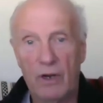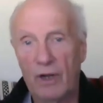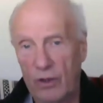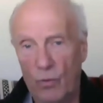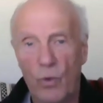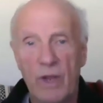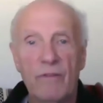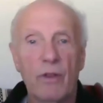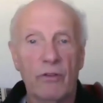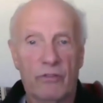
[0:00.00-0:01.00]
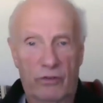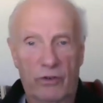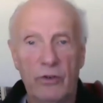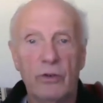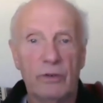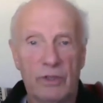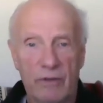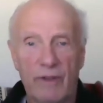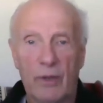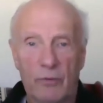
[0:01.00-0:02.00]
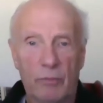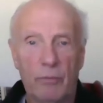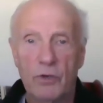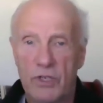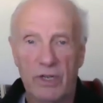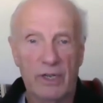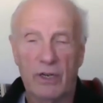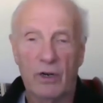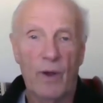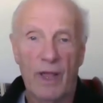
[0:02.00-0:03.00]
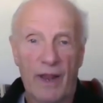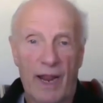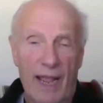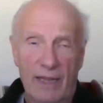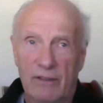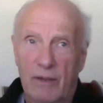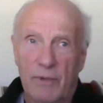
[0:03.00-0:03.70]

could weave those two and developed emotionally in a way I hadn't.